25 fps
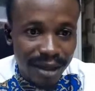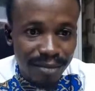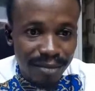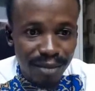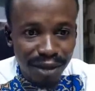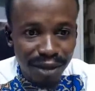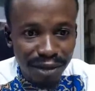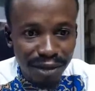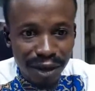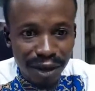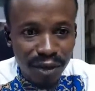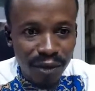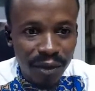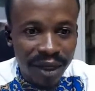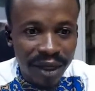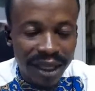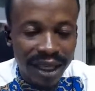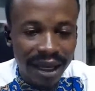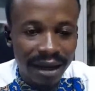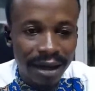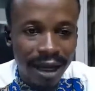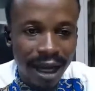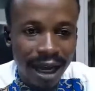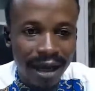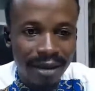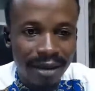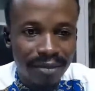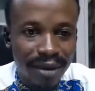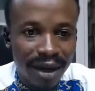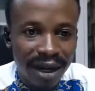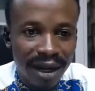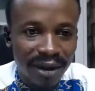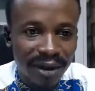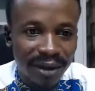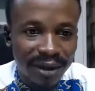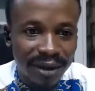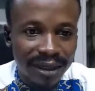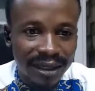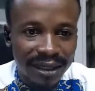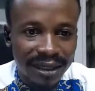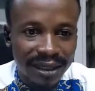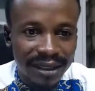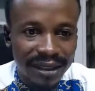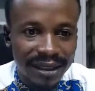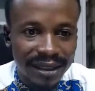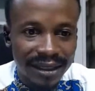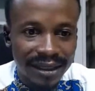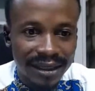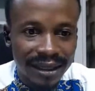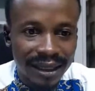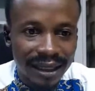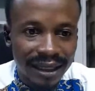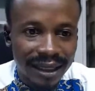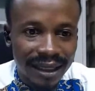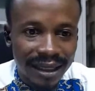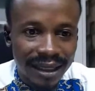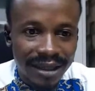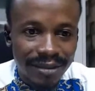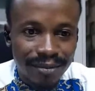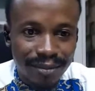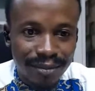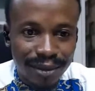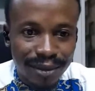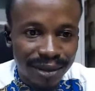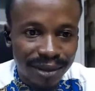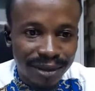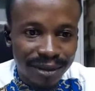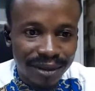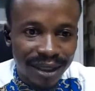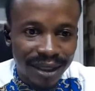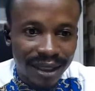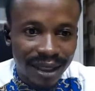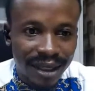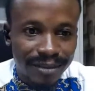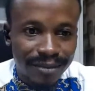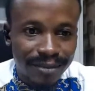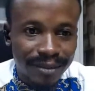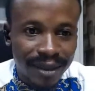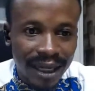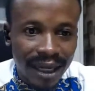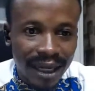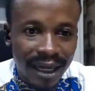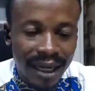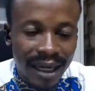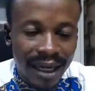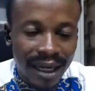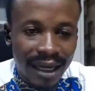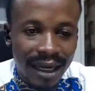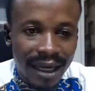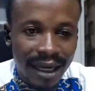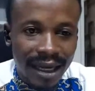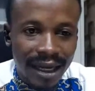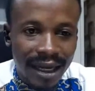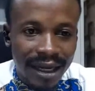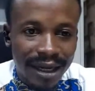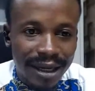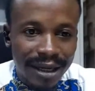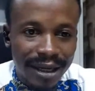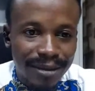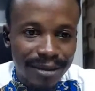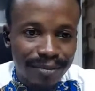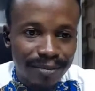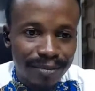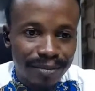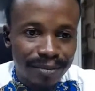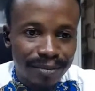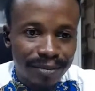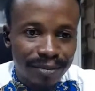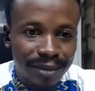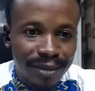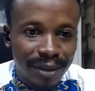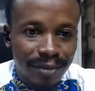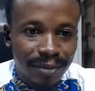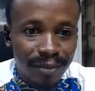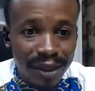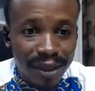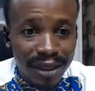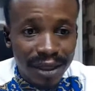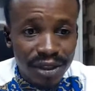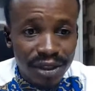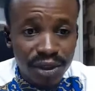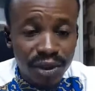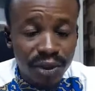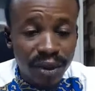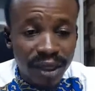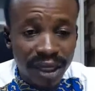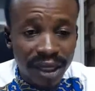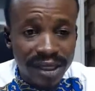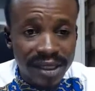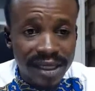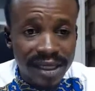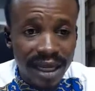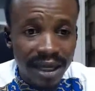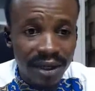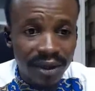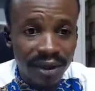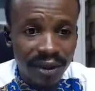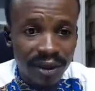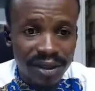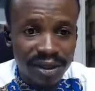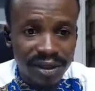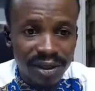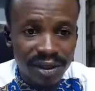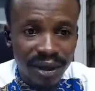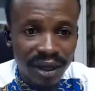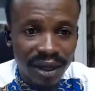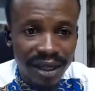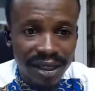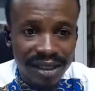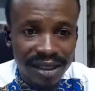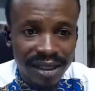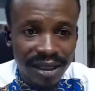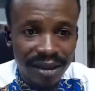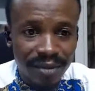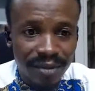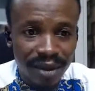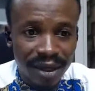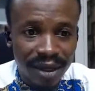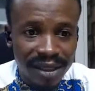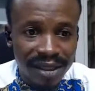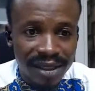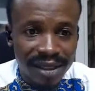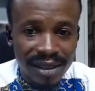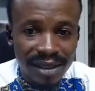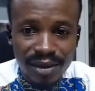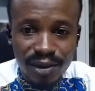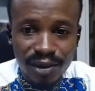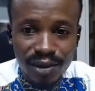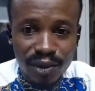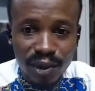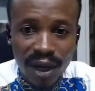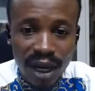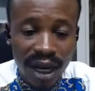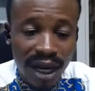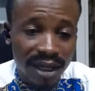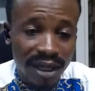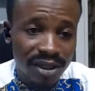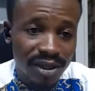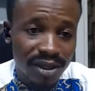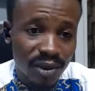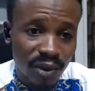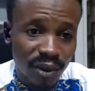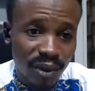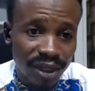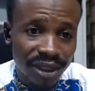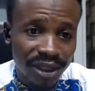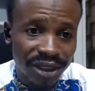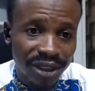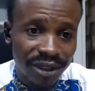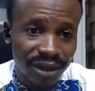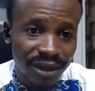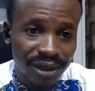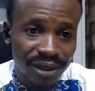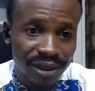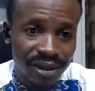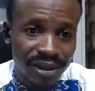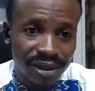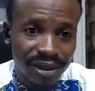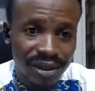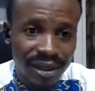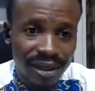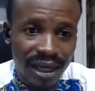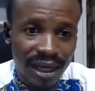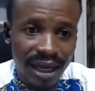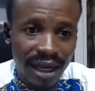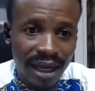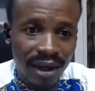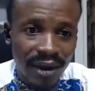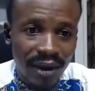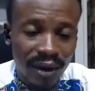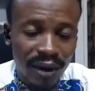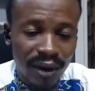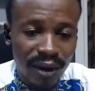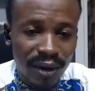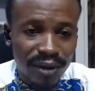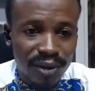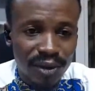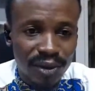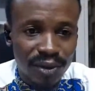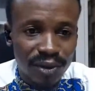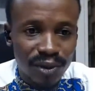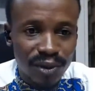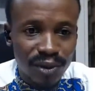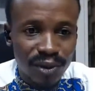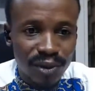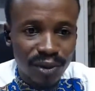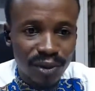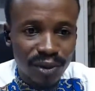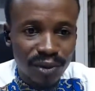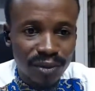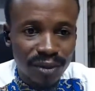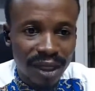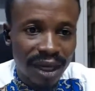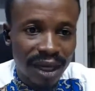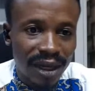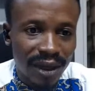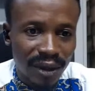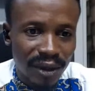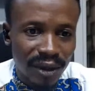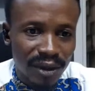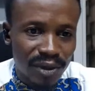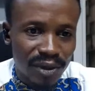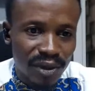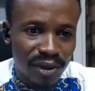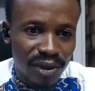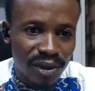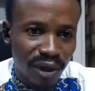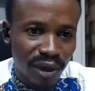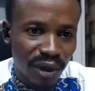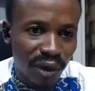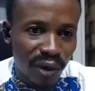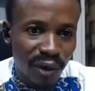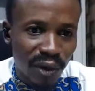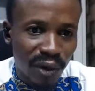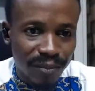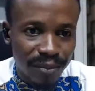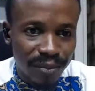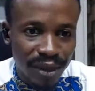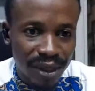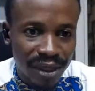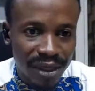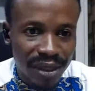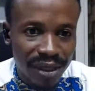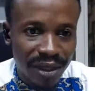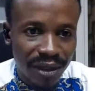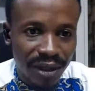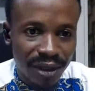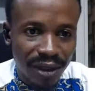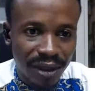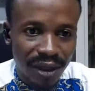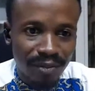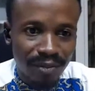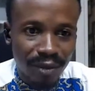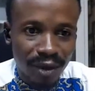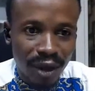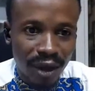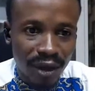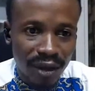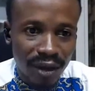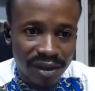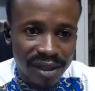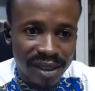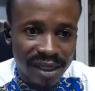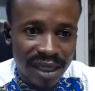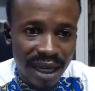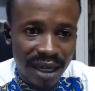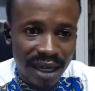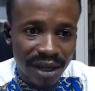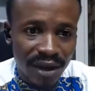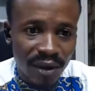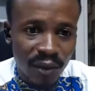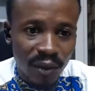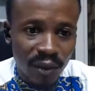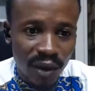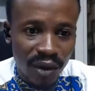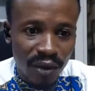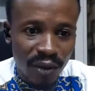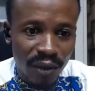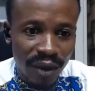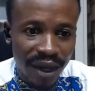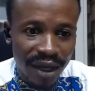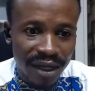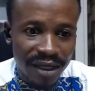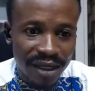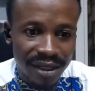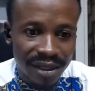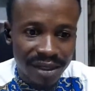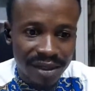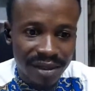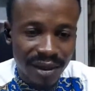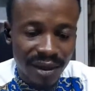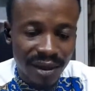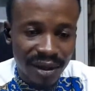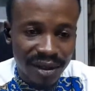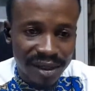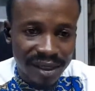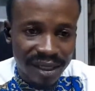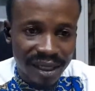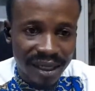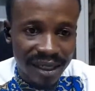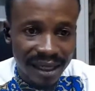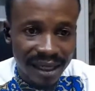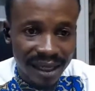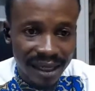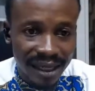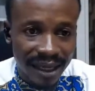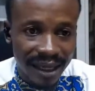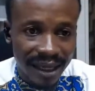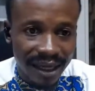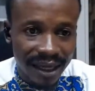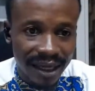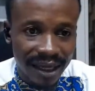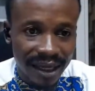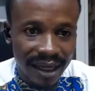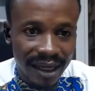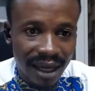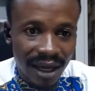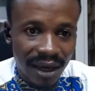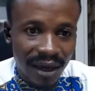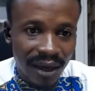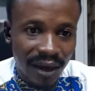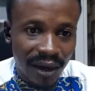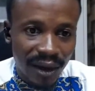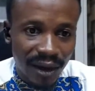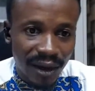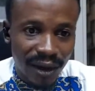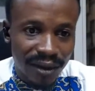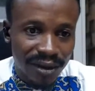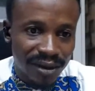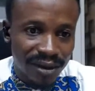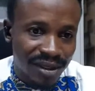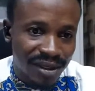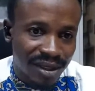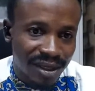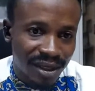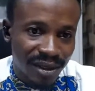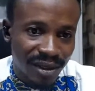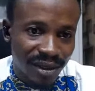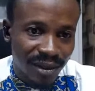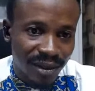Before we get back on the program, please, you can send us your SMS to ask questions or to tell us your opinion concerning what we are discussing here on